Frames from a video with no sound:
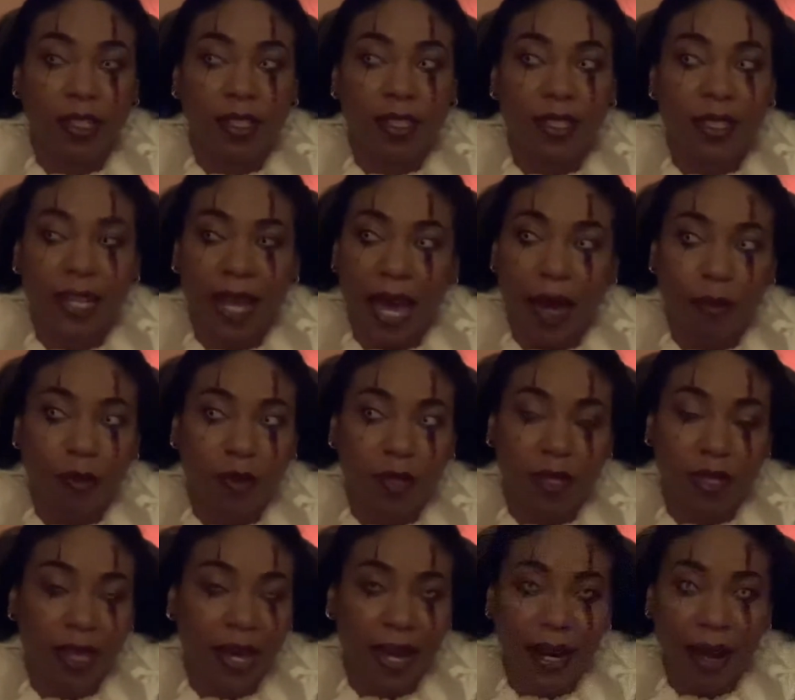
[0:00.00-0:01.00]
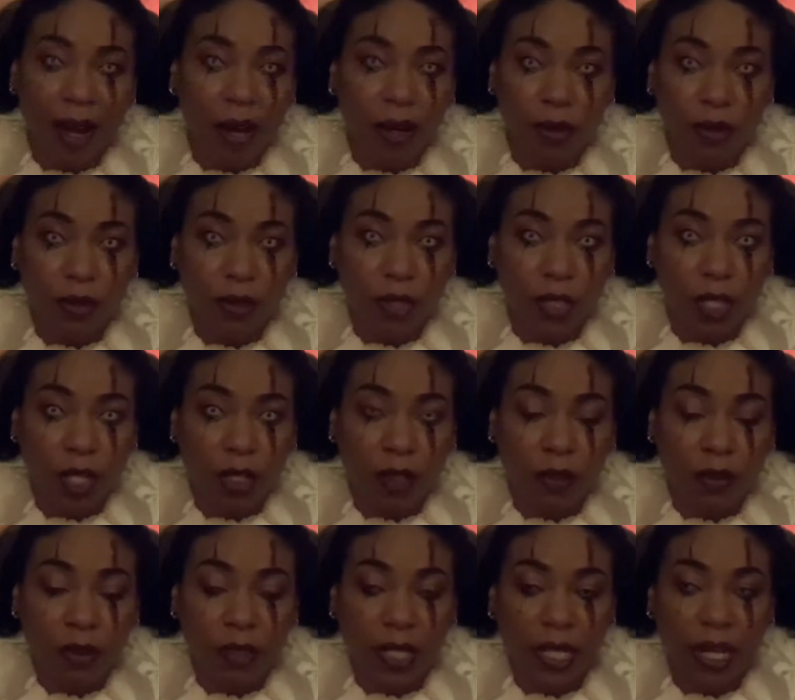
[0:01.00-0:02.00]
tapped that out, you
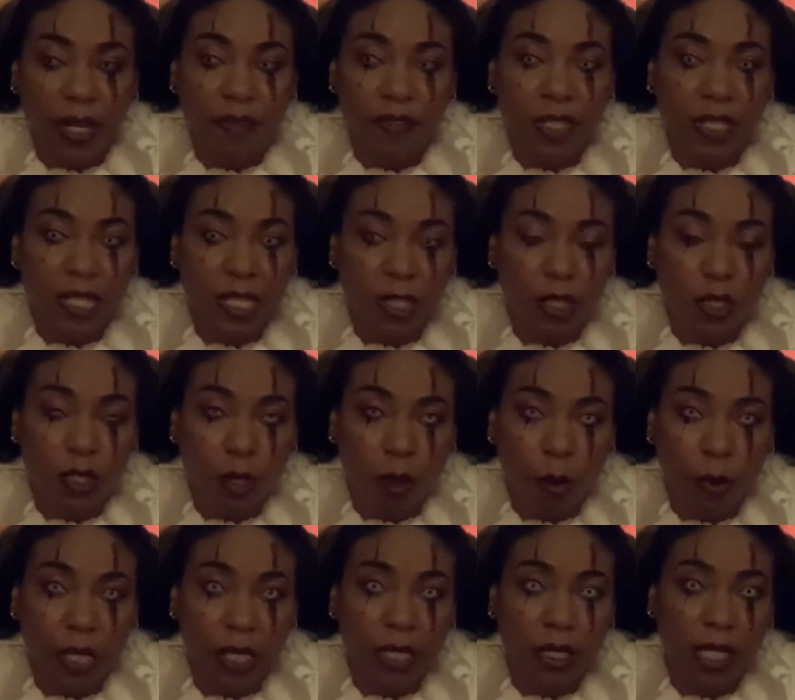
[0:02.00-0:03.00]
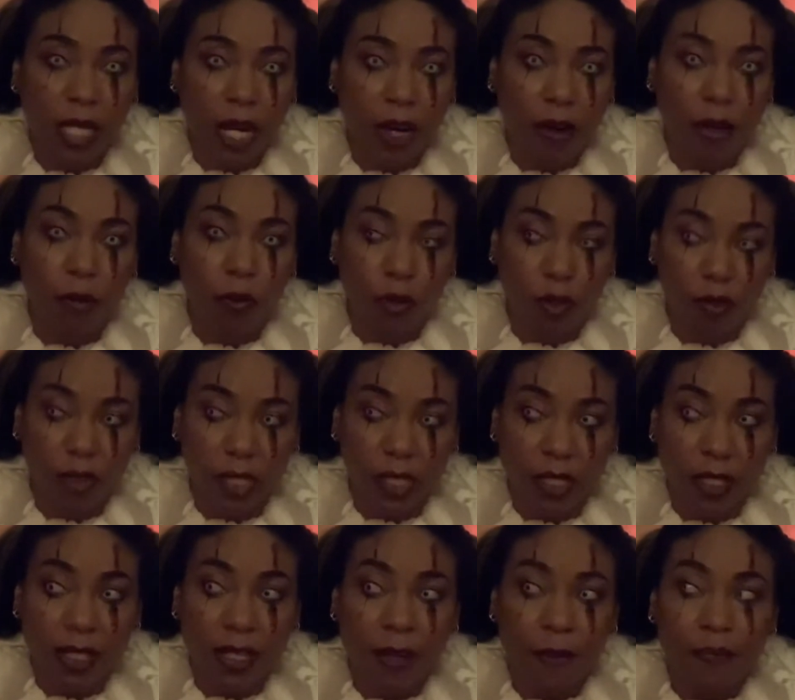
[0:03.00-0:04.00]
know? Like, I've seen so many scary
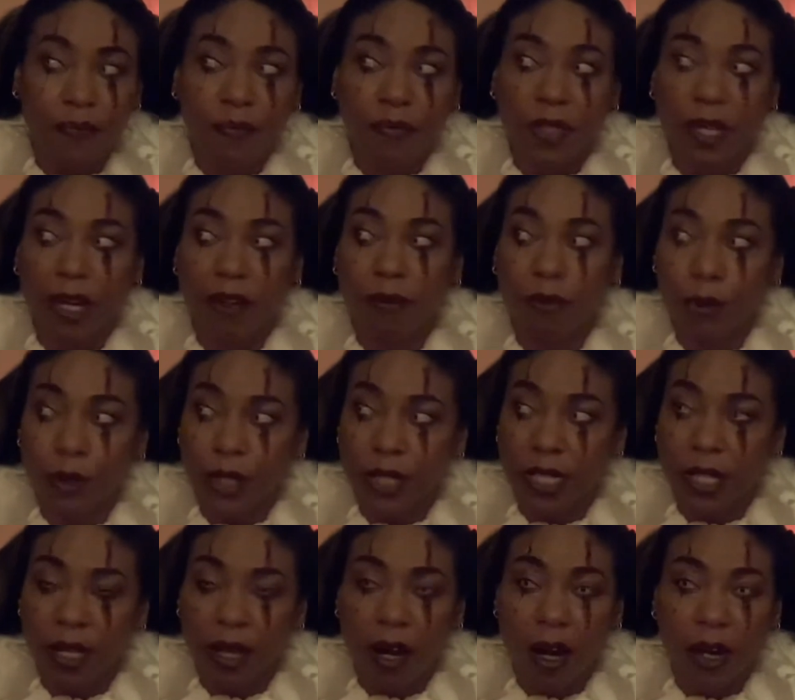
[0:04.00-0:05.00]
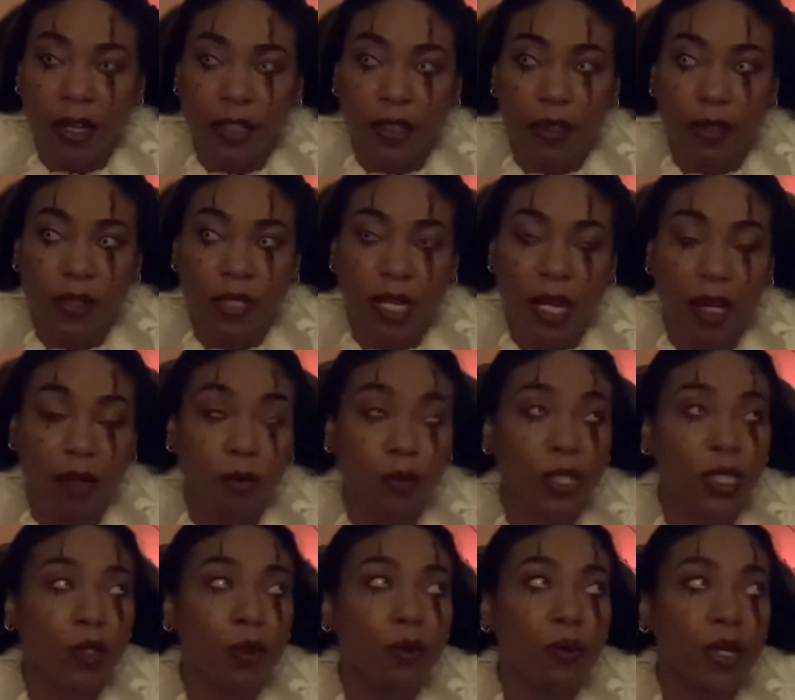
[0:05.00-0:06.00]
movies. I've worked at a haunted hotel. When
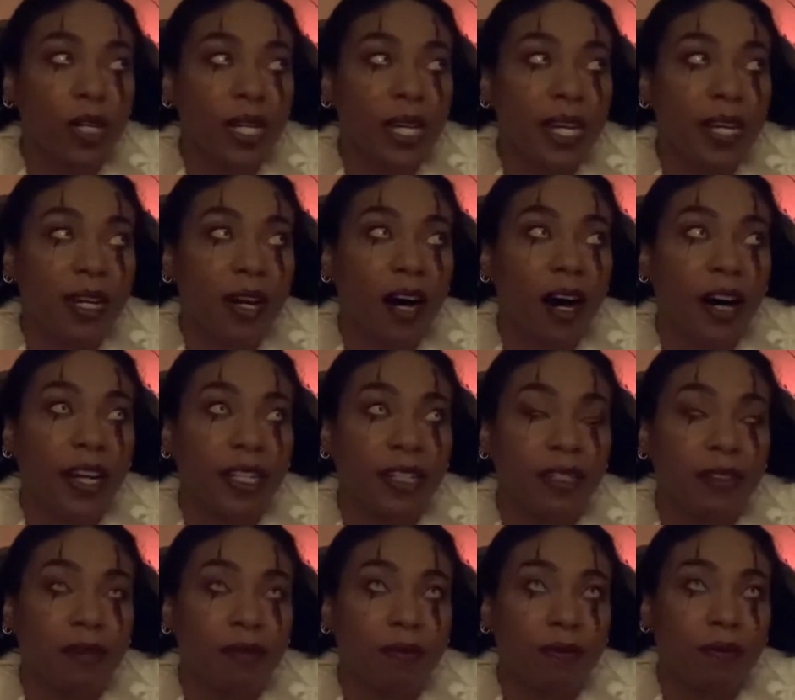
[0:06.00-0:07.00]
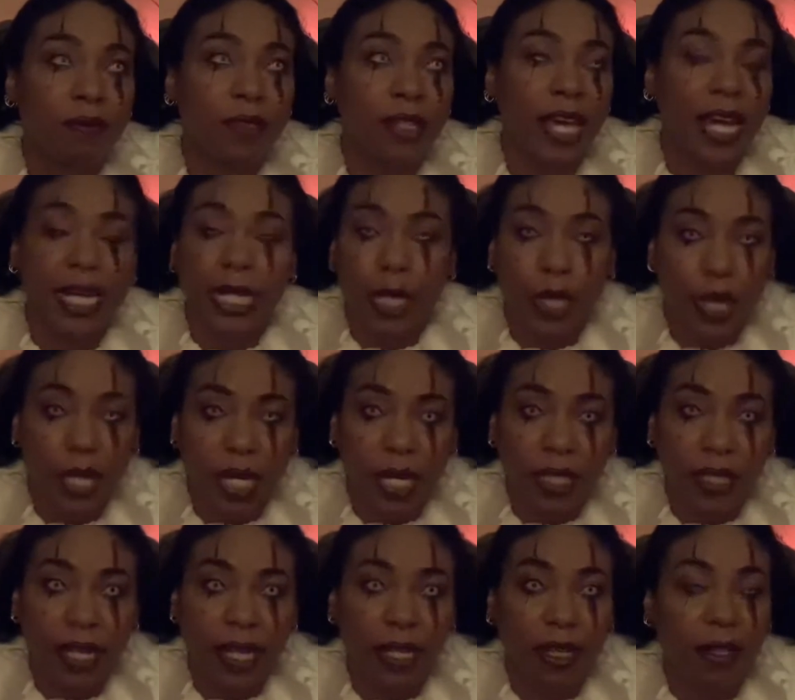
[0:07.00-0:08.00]
you work at a haunted anything,
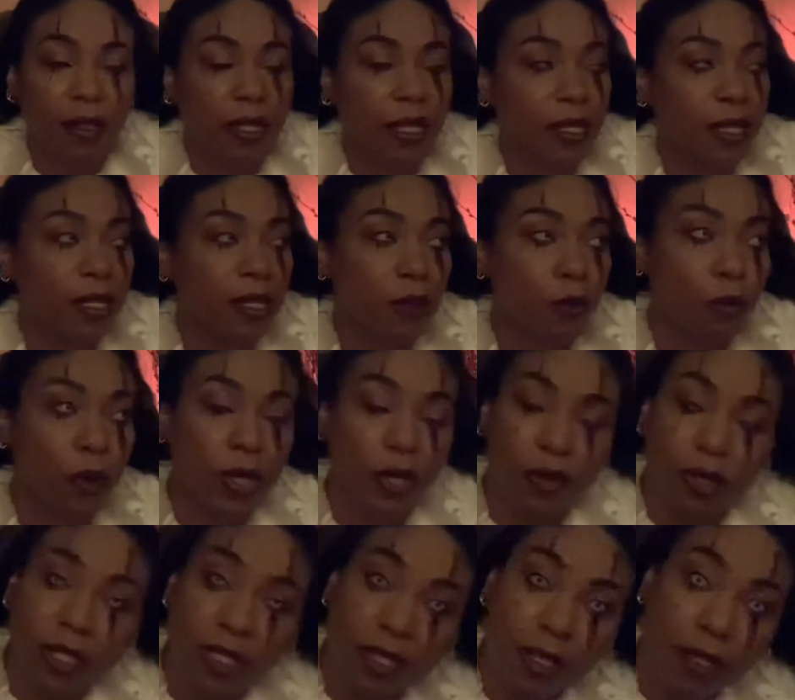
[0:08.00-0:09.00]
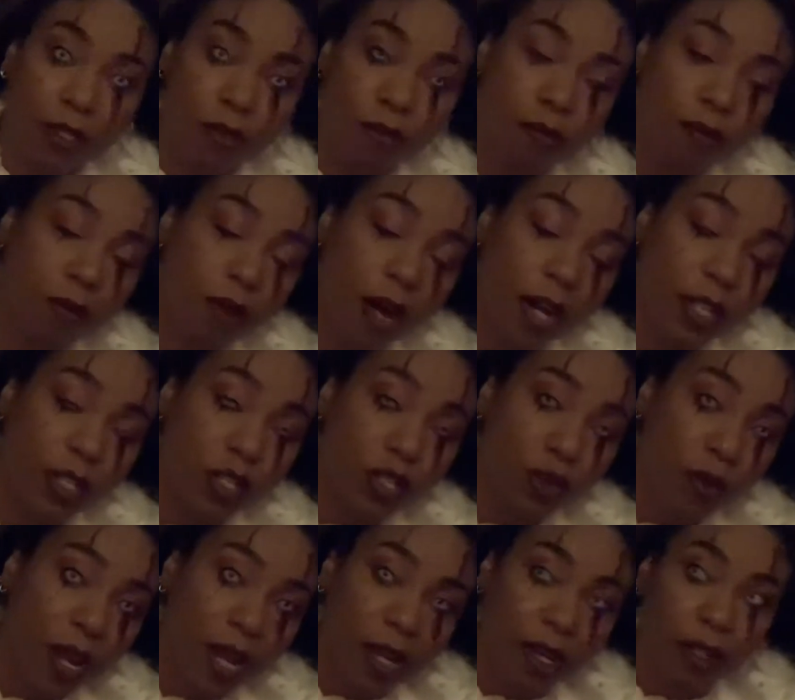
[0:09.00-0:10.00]
like either whether it's a haunted
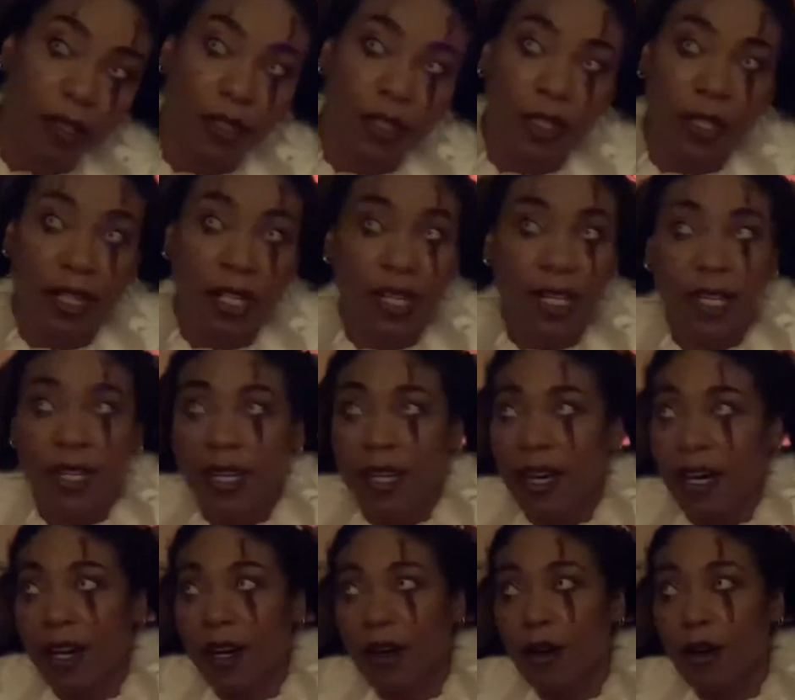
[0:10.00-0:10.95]
trail or a